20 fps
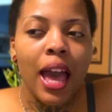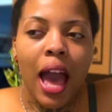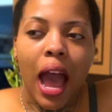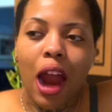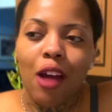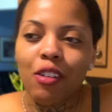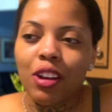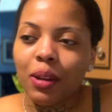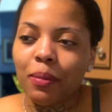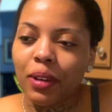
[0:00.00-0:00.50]

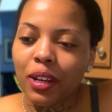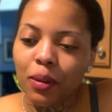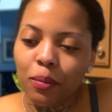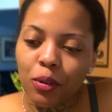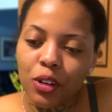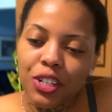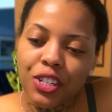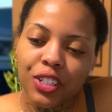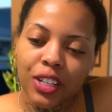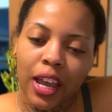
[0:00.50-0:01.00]
I really been
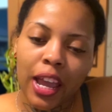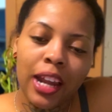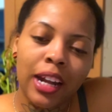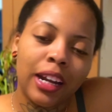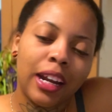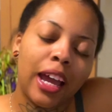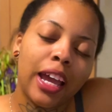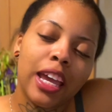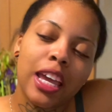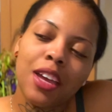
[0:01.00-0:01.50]

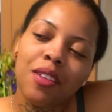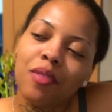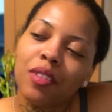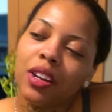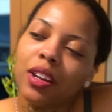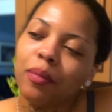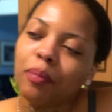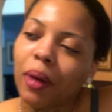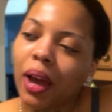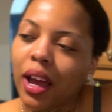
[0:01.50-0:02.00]
appreciating like
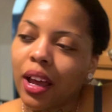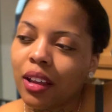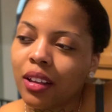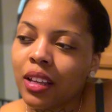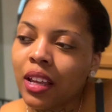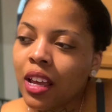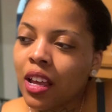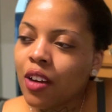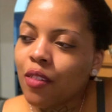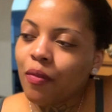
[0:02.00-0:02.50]
even my
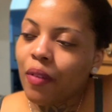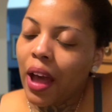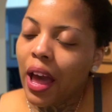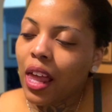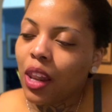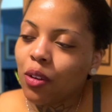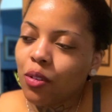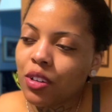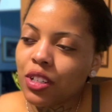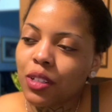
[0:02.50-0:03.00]

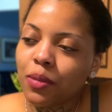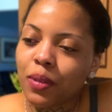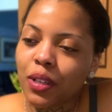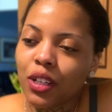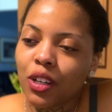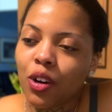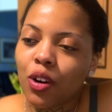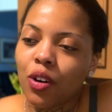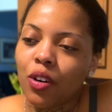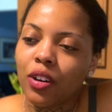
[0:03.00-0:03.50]
followers
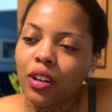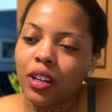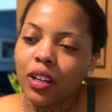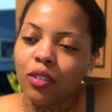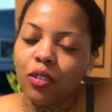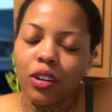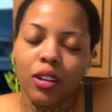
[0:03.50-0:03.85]
been going up.